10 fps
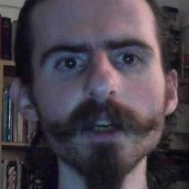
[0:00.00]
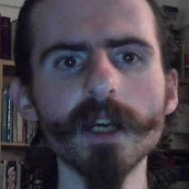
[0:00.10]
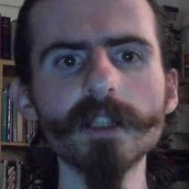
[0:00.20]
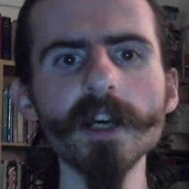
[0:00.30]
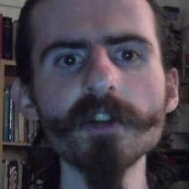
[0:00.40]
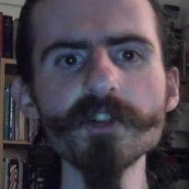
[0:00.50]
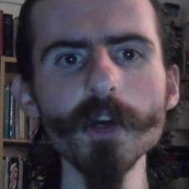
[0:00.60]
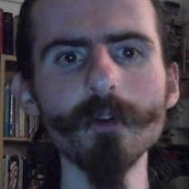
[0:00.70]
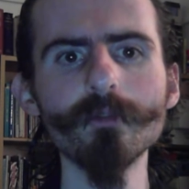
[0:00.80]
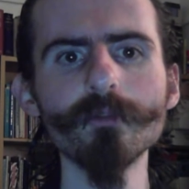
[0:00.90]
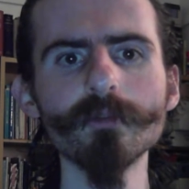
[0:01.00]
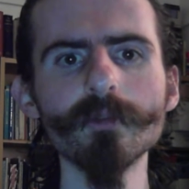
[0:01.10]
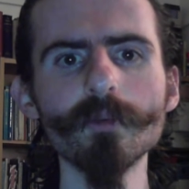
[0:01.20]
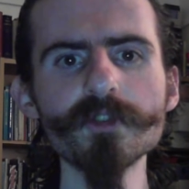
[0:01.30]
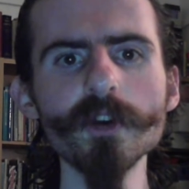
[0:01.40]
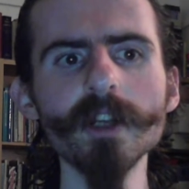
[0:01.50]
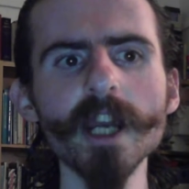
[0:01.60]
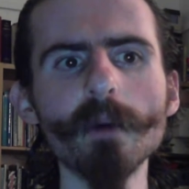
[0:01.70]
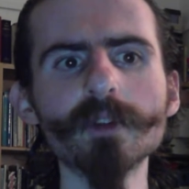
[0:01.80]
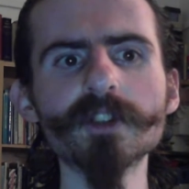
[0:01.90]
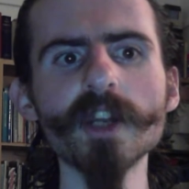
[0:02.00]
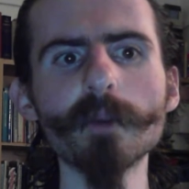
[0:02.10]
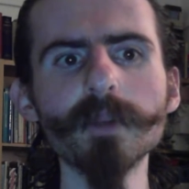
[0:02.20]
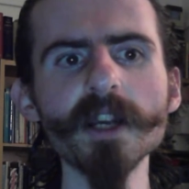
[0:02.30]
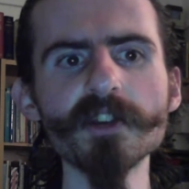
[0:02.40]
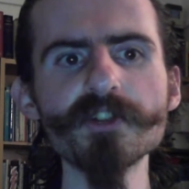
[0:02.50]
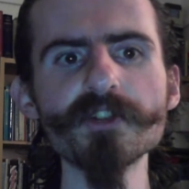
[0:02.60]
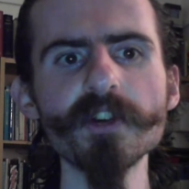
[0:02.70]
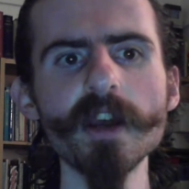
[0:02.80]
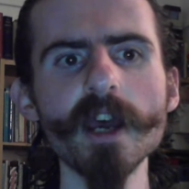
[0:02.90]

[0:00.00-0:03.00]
And that itself was only able to take place